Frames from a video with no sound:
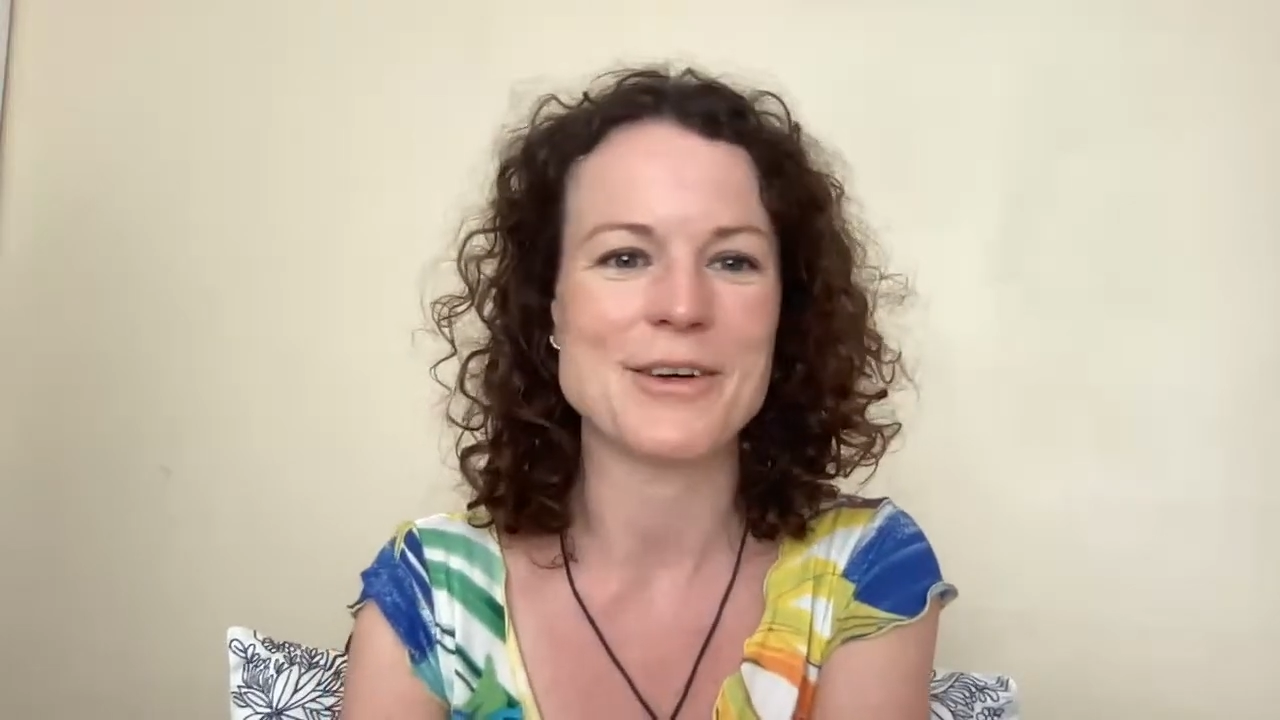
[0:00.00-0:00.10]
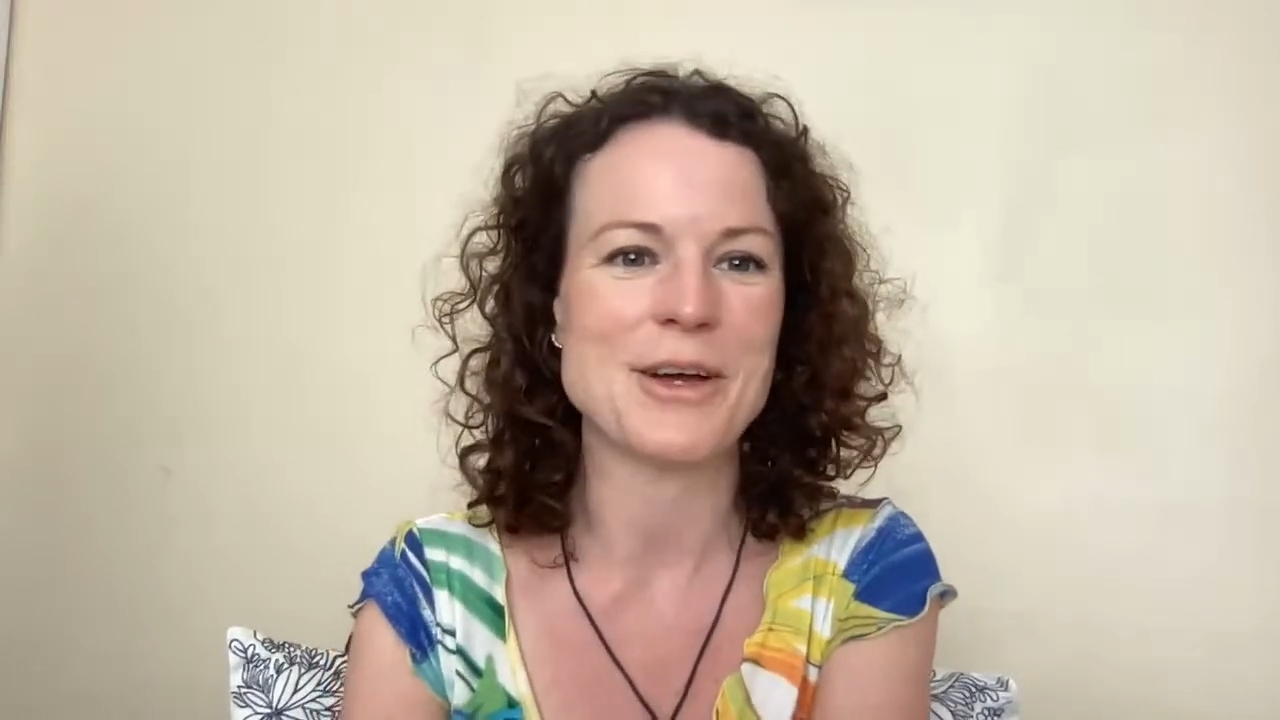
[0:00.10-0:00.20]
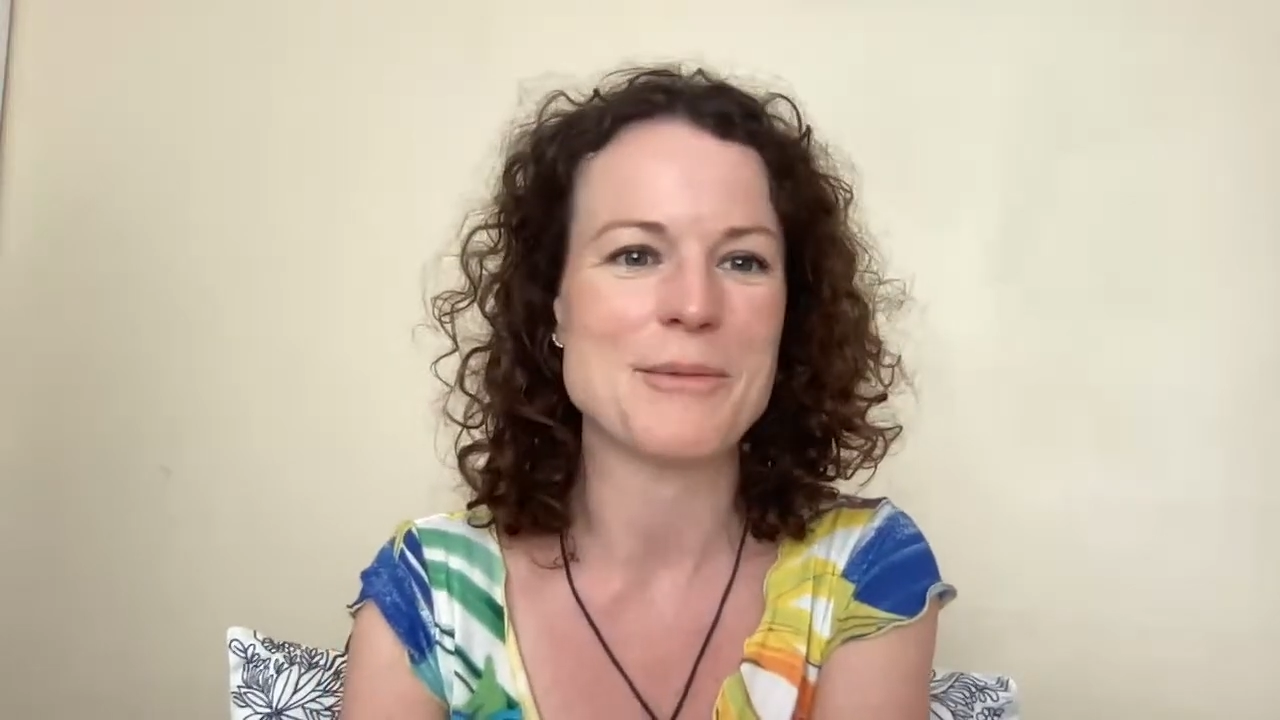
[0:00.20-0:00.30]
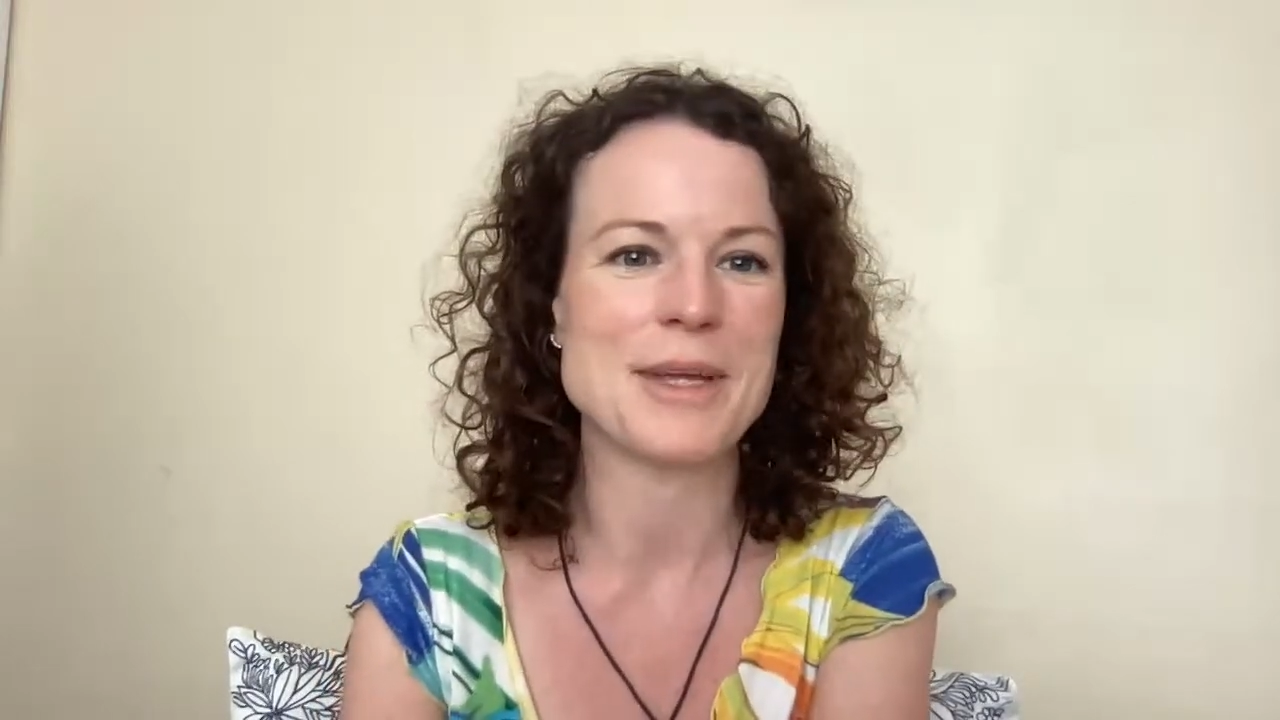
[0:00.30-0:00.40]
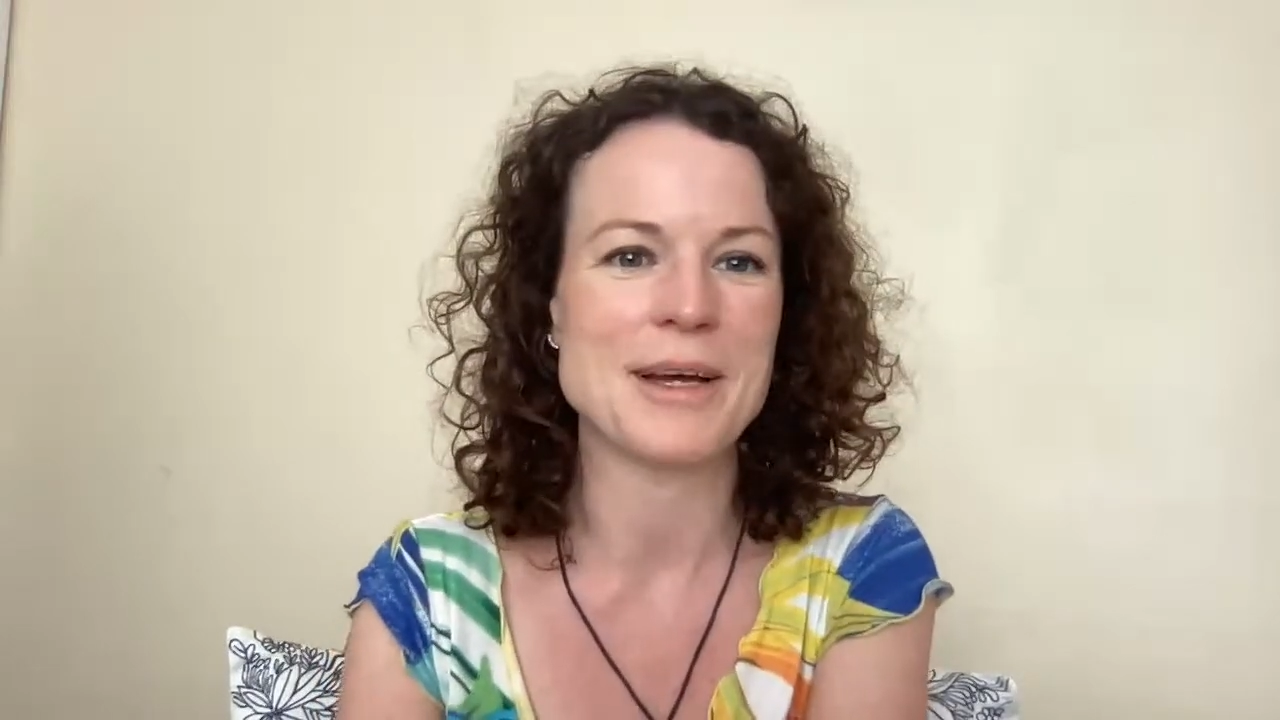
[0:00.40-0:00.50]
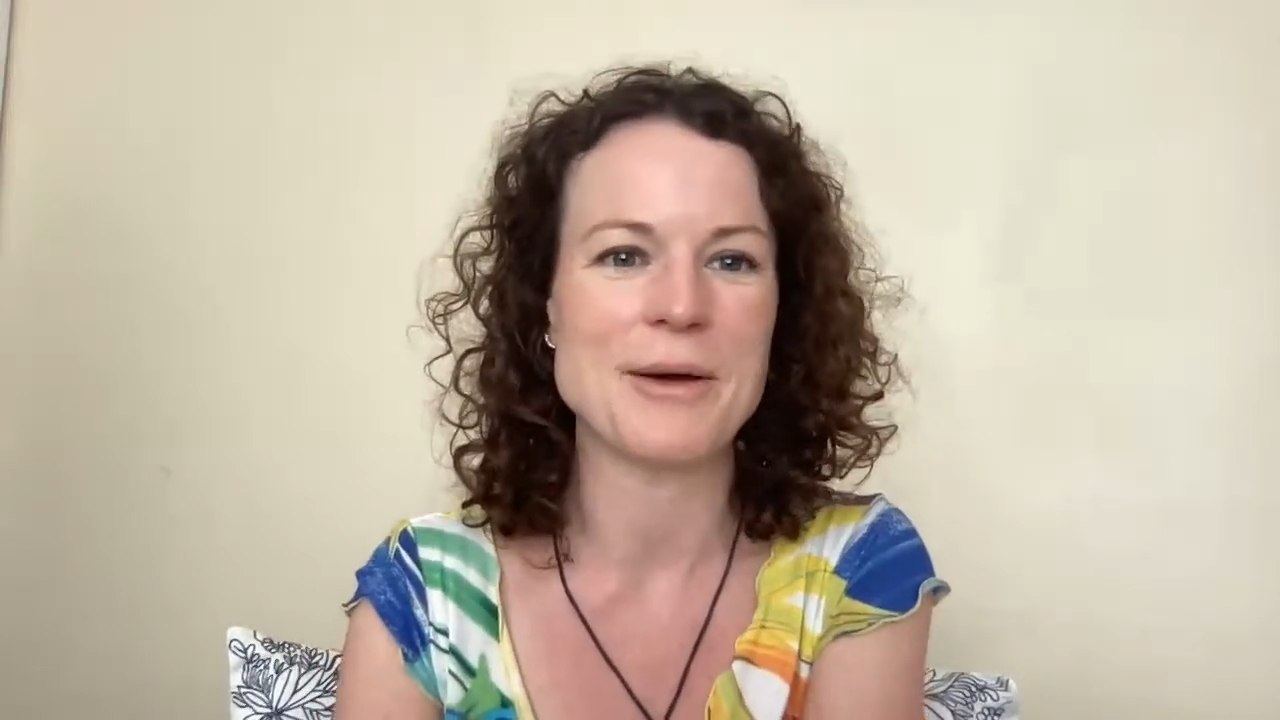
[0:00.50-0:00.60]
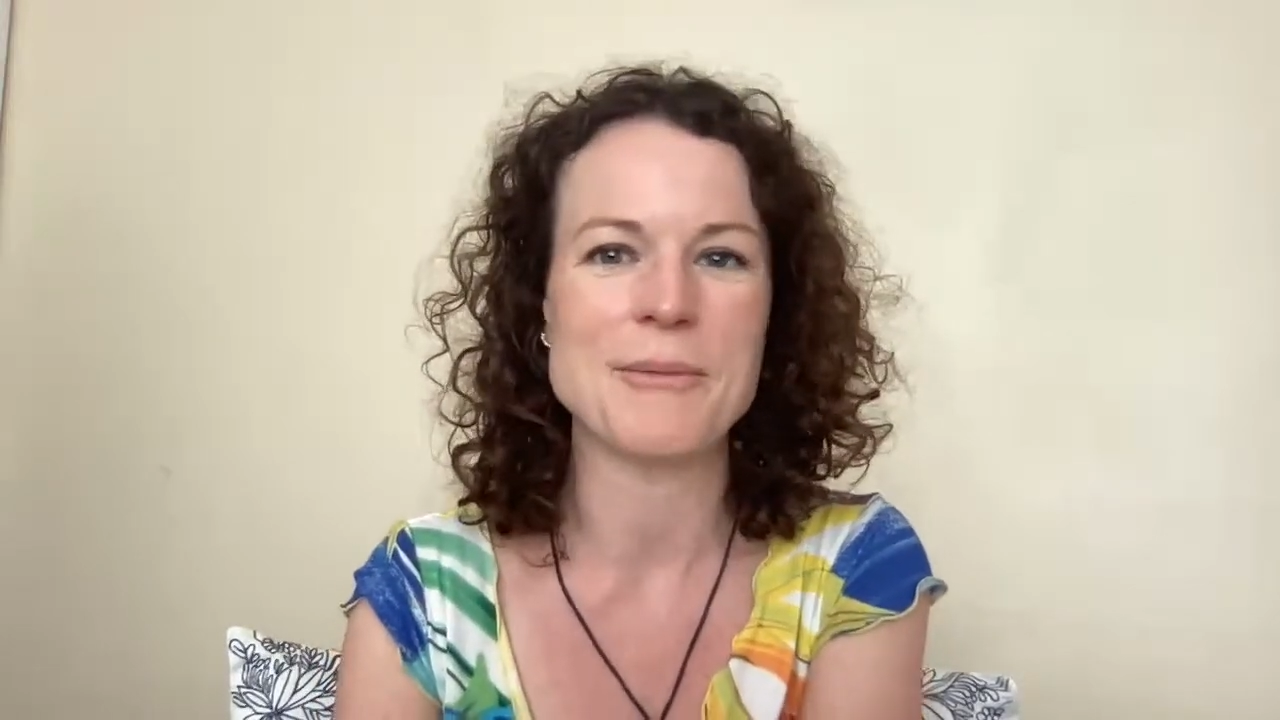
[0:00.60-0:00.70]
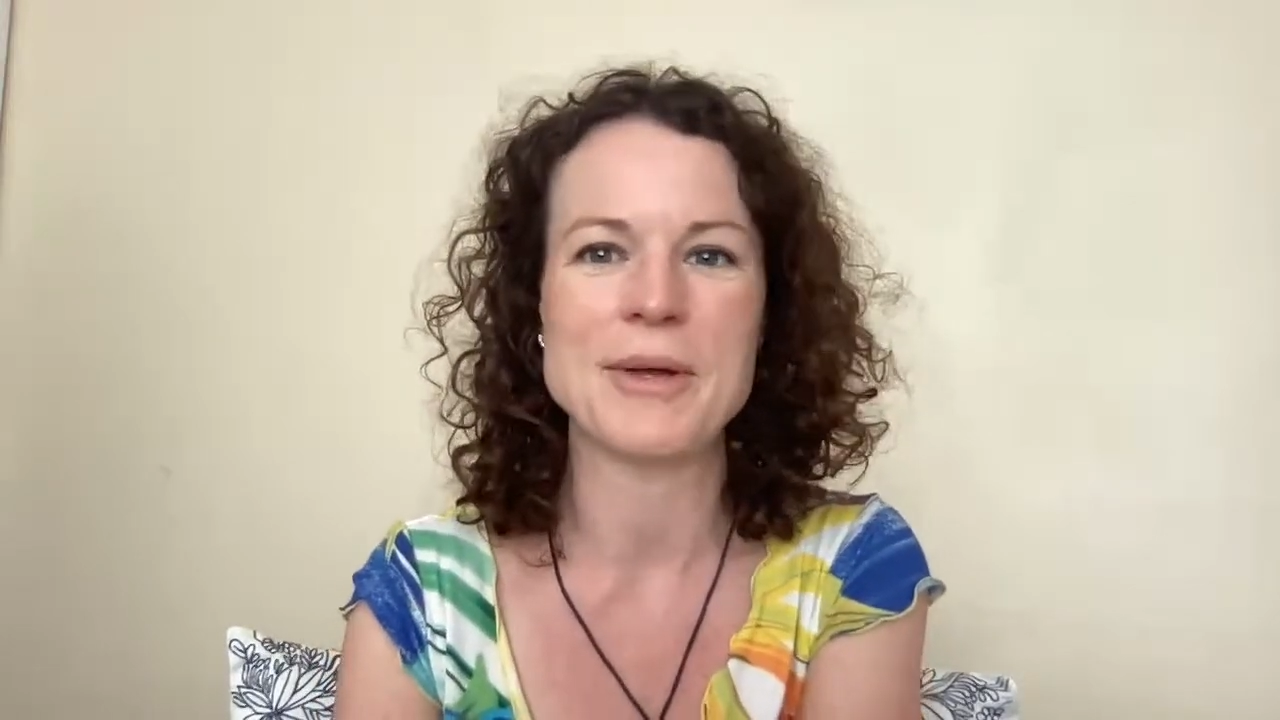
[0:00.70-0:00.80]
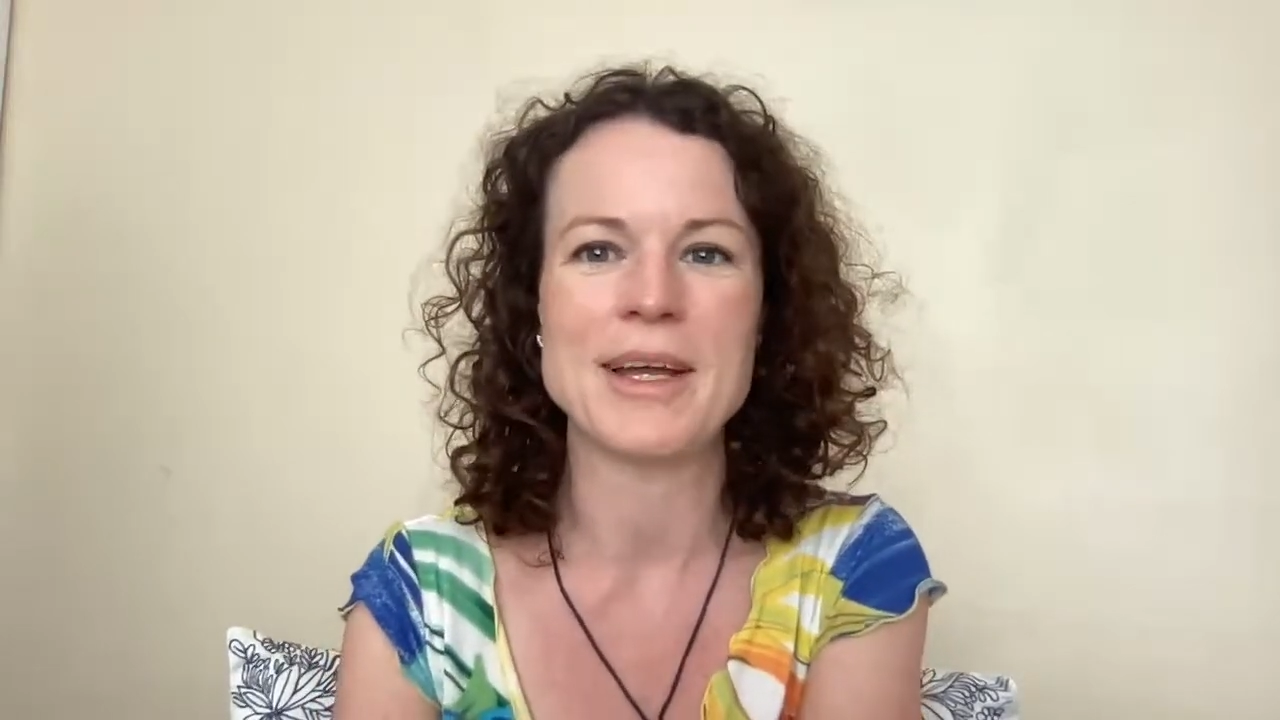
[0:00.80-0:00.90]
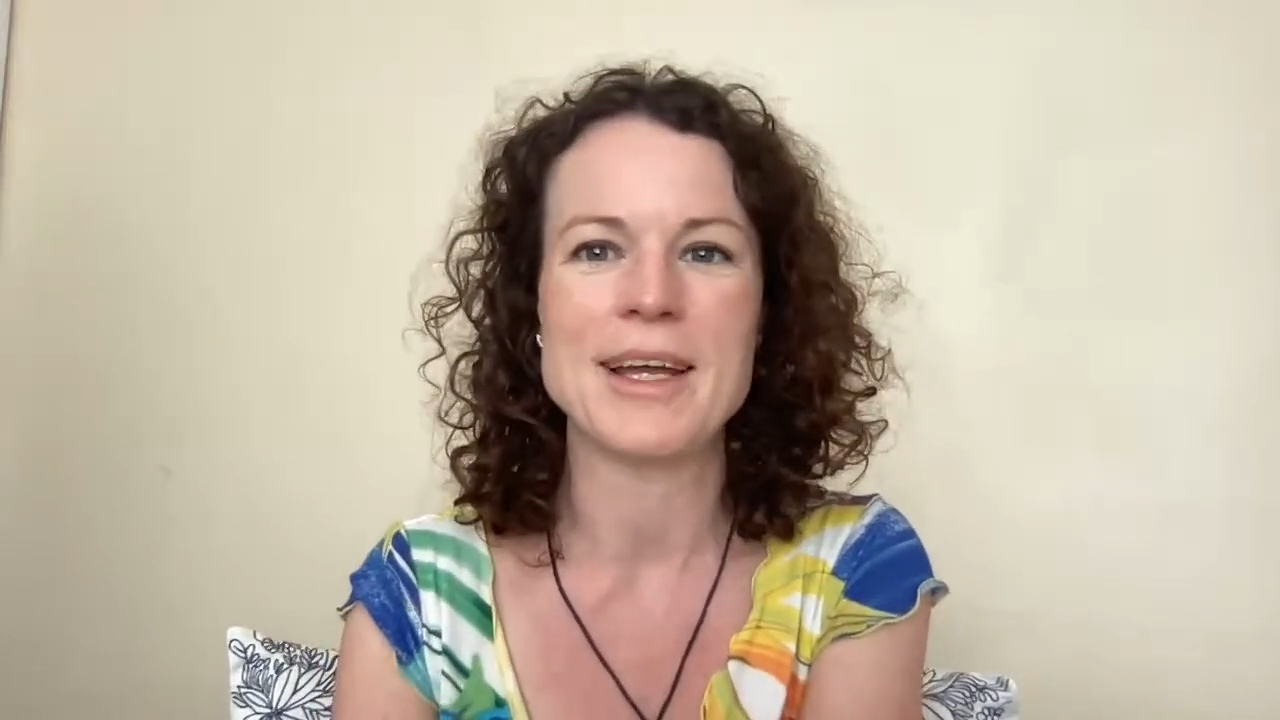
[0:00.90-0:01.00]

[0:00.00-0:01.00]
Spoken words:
coming up,